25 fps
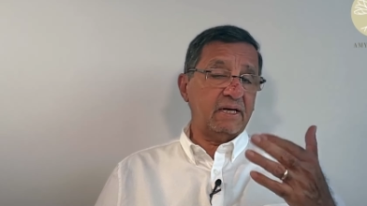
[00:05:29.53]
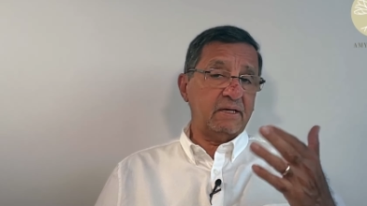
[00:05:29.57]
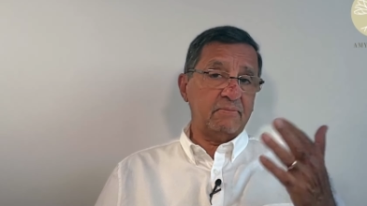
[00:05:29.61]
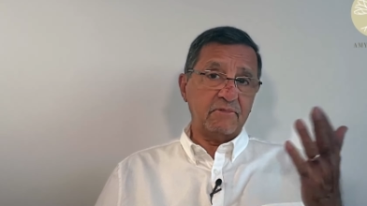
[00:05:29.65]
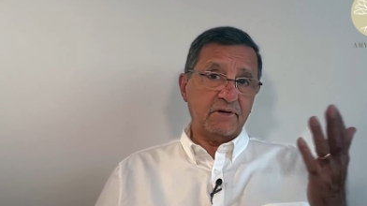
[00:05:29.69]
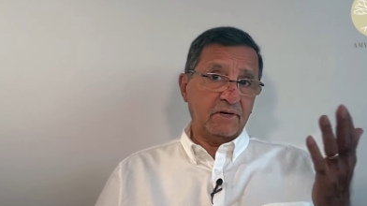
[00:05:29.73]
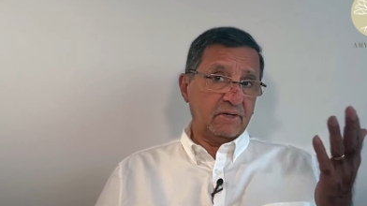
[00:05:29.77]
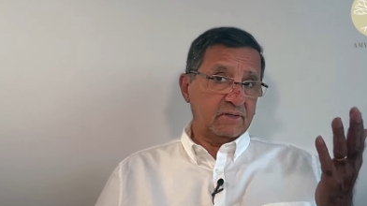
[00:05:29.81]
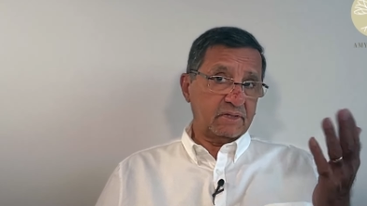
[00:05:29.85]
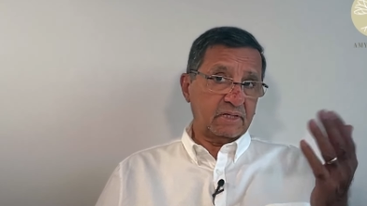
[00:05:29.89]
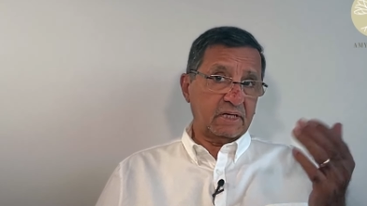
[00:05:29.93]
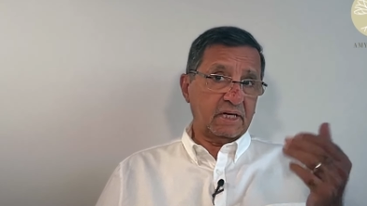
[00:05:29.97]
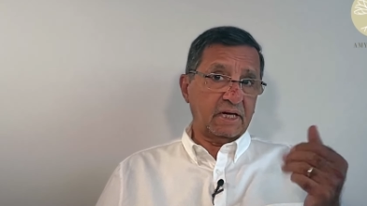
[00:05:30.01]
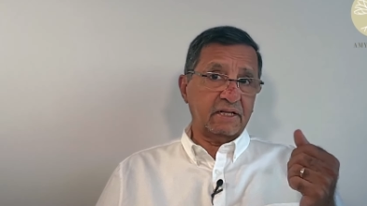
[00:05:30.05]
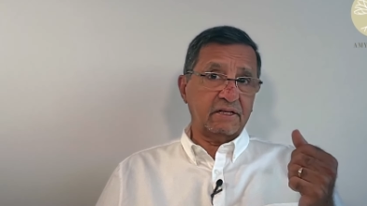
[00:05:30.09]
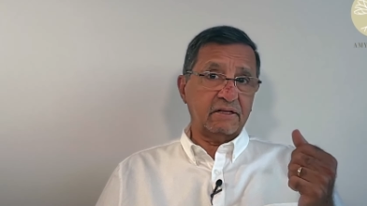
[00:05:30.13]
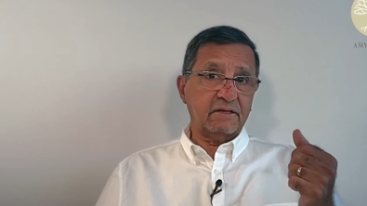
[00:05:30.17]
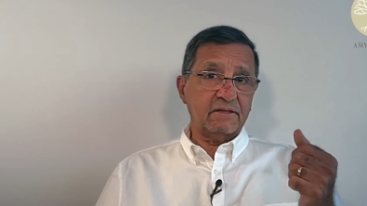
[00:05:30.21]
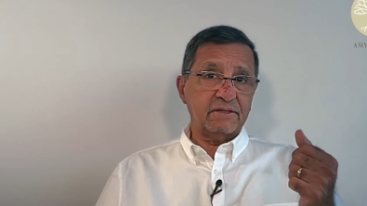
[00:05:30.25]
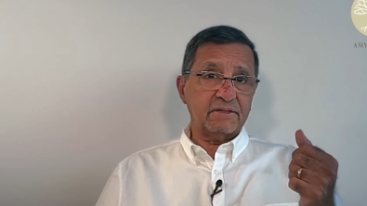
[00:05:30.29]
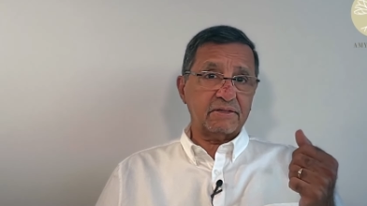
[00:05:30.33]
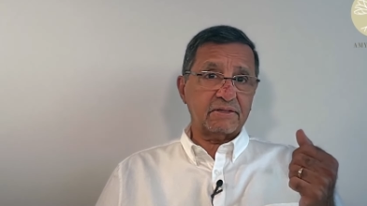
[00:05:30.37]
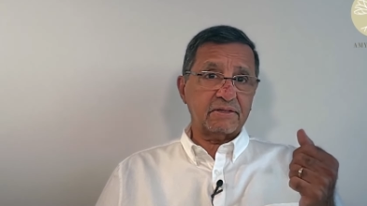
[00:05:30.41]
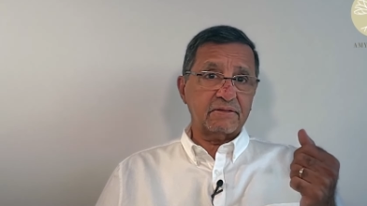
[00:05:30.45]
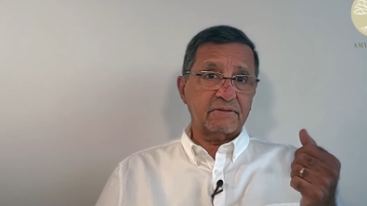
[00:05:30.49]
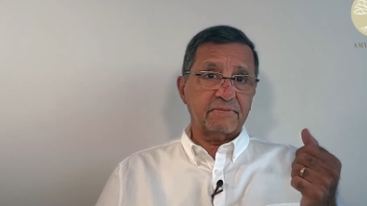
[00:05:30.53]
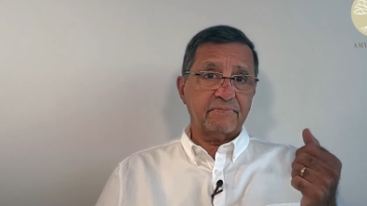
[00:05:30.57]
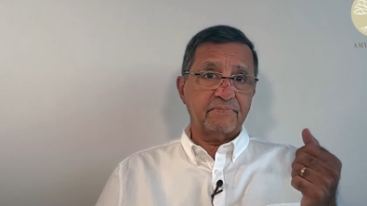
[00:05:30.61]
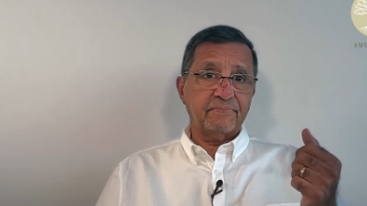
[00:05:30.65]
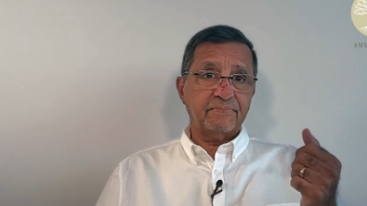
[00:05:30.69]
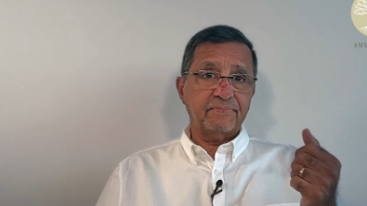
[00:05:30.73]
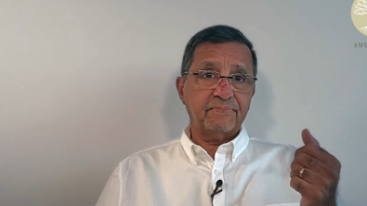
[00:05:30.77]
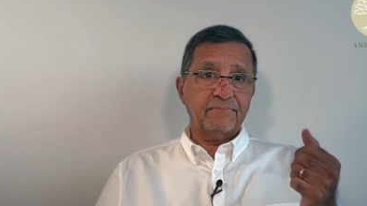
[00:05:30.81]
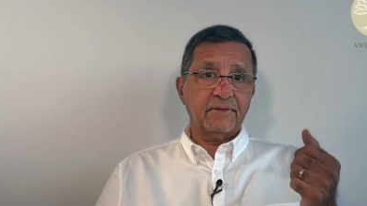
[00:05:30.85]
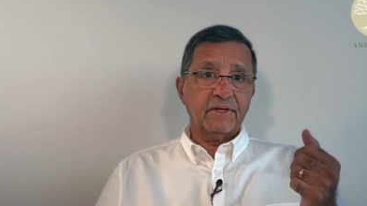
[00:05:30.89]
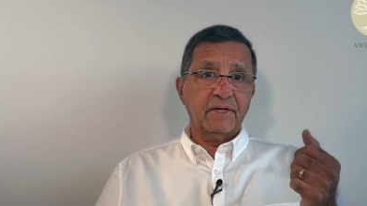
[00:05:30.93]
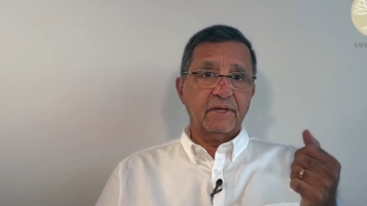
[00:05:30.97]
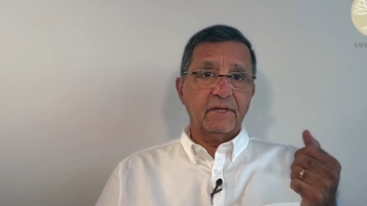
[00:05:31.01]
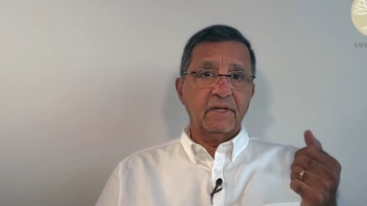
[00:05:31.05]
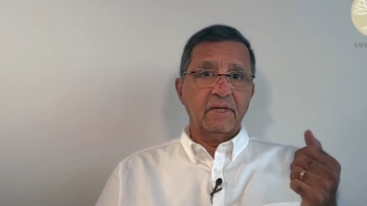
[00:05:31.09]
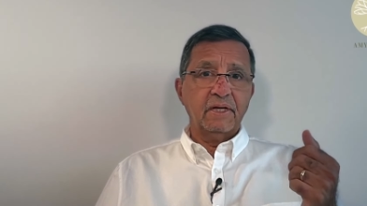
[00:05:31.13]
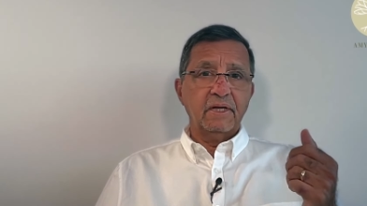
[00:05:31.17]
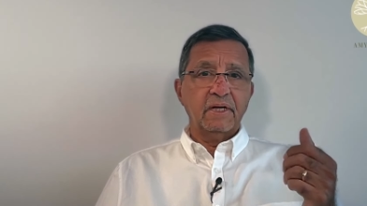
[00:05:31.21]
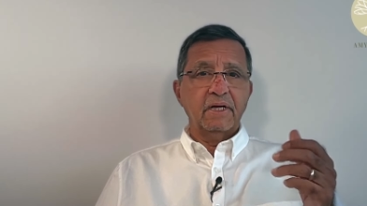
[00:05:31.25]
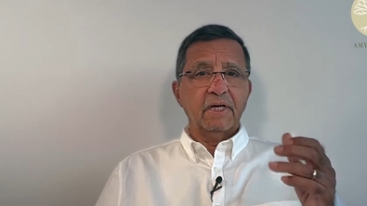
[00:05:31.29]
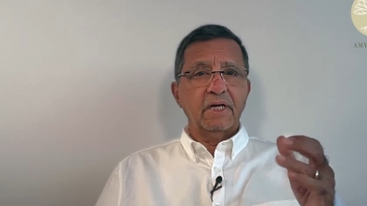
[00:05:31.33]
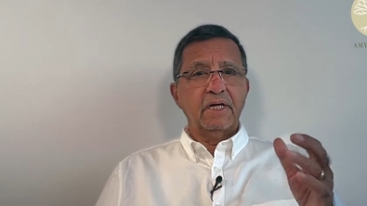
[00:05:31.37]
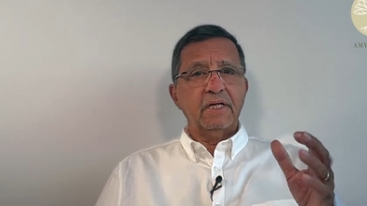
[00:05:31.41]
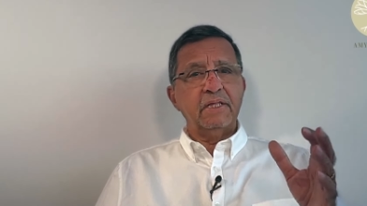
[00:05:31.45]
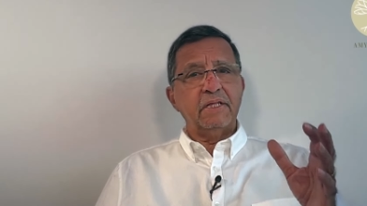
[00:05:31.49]
amongst others.
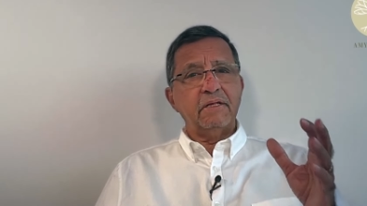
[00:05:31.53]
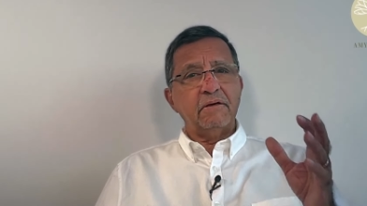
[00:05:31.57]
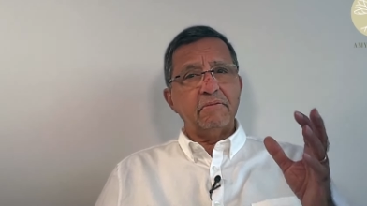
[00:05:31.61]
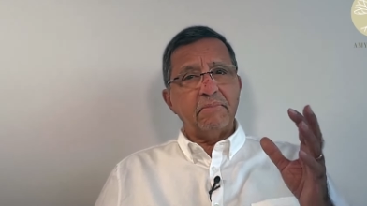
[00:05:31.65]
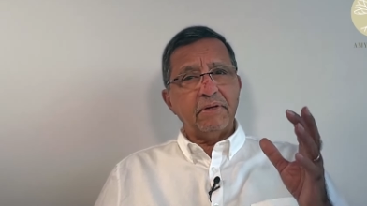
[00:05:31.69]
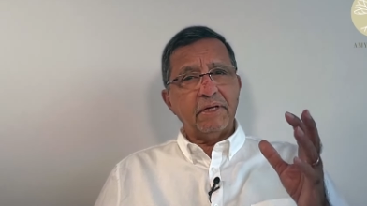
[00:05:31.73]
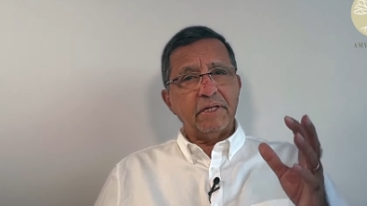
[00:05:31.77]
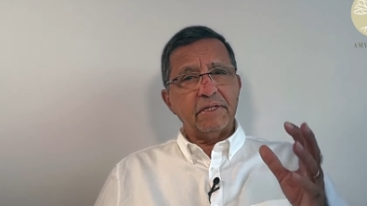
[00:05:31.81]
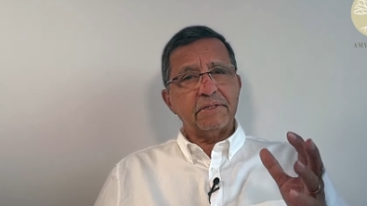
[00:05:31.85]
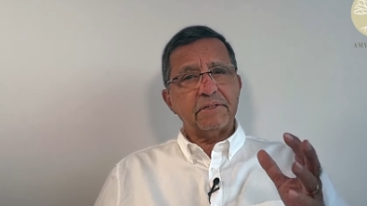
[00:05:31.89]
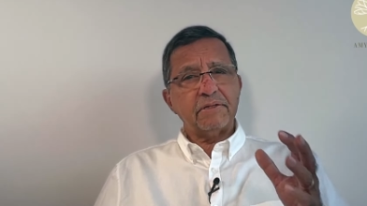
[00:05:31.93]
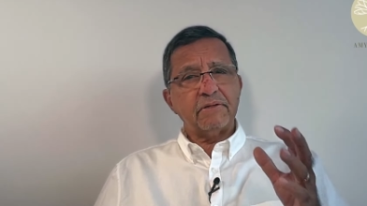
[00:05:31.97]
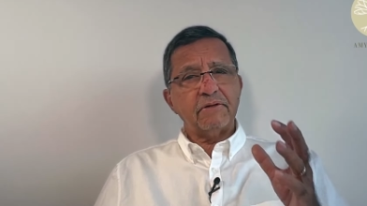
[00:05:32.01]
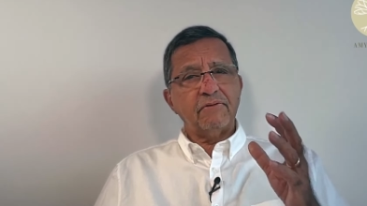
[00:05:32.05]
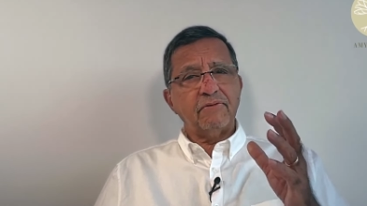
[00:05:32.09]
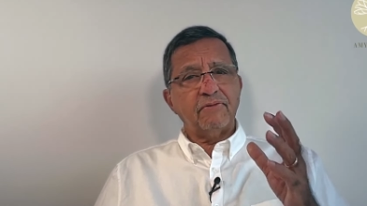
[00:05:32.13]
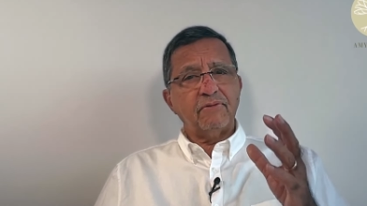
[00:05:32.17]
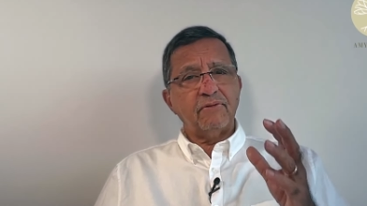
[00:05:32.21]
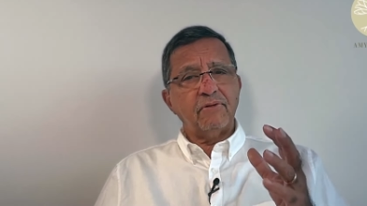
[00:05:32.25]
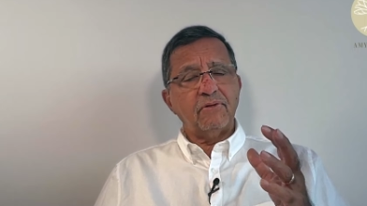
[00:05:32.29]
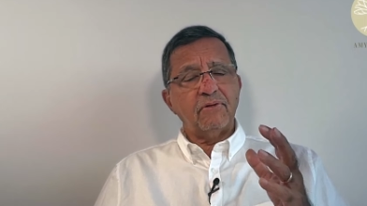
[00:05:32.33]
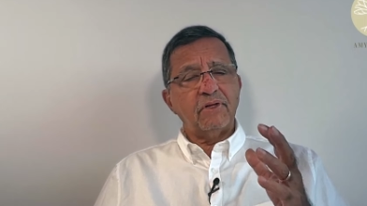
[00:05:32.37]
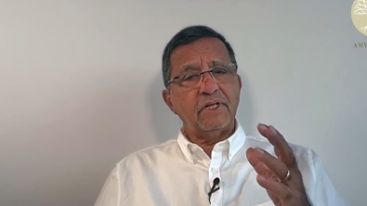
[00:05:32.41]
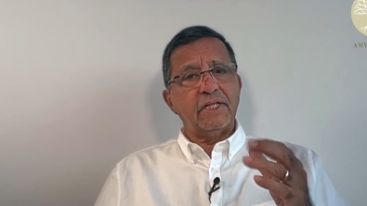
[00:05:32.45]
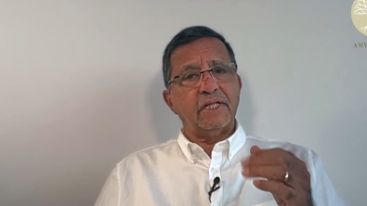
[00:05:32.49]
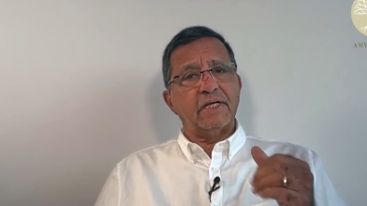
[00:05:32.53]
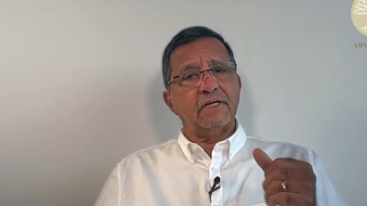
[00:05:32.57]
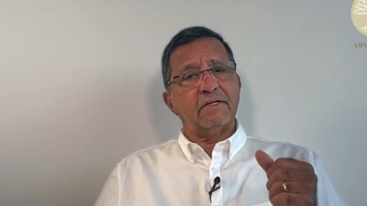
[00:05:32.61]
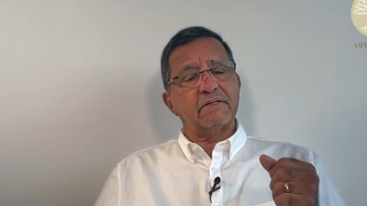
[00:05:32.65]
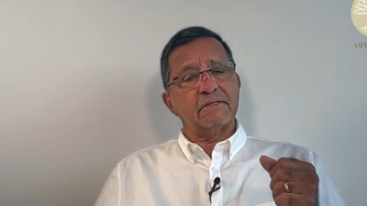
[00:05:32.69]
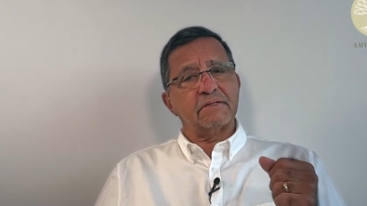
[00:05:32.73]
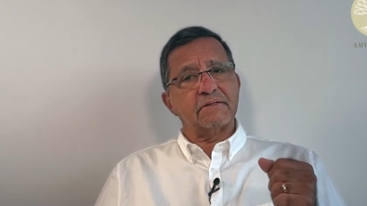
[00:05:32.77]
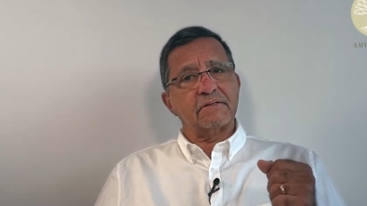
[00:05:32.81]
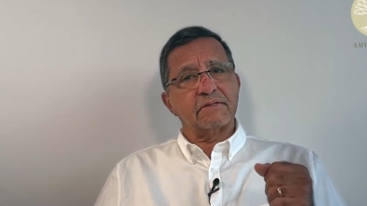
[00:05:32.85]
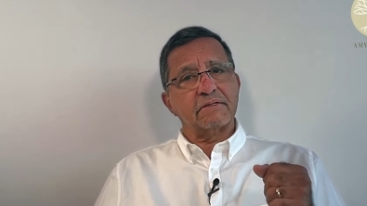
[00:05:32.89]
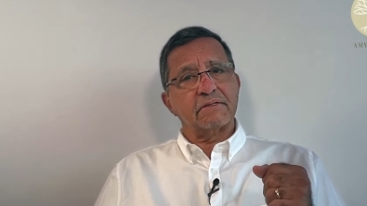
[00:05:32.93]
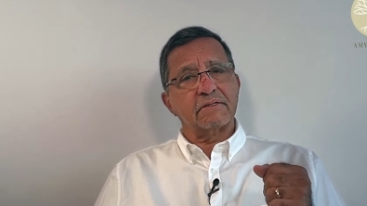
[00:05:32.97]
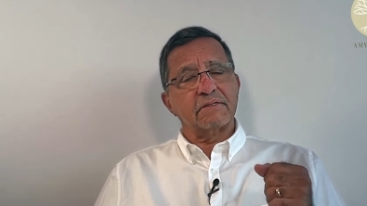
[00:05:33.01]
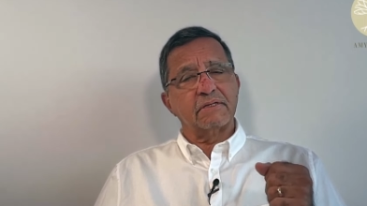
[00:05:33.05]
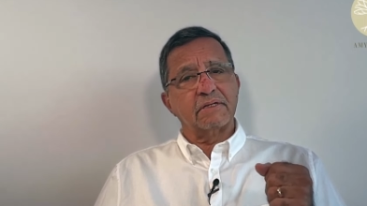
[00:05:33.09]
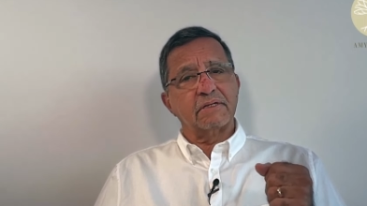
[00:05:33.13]
In the midst of all this,